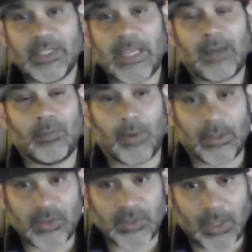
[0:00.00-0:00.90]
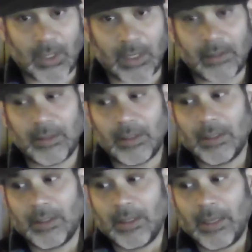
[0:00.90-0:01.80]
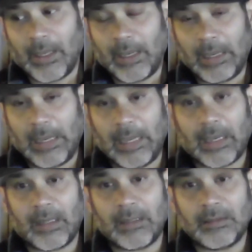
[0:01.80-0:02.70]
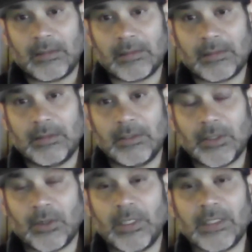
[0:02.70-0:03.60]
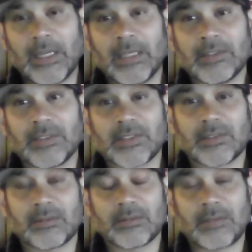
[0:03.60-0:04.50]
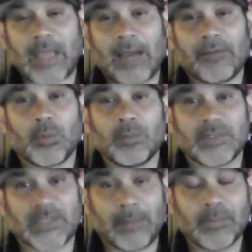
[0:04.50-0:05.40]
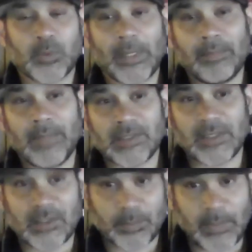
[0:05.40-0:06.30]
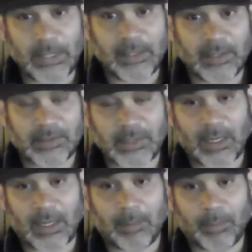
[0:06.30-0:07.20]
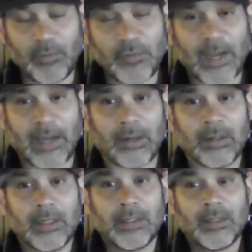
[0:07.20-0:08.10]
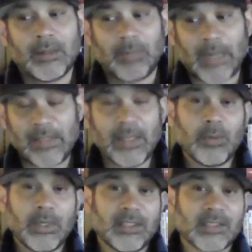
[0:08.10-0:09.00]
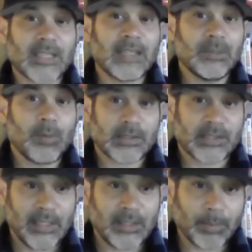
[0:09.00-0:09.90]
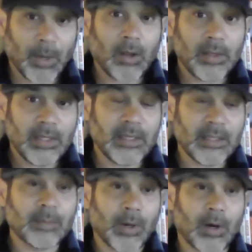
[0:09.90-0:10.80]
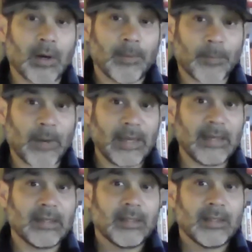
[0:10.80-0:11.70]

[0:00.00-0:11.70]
He had runners on. And, he does have some swing and miss in his profile. But I think when he decides he wants to hit the ball, he can hit the ball, right?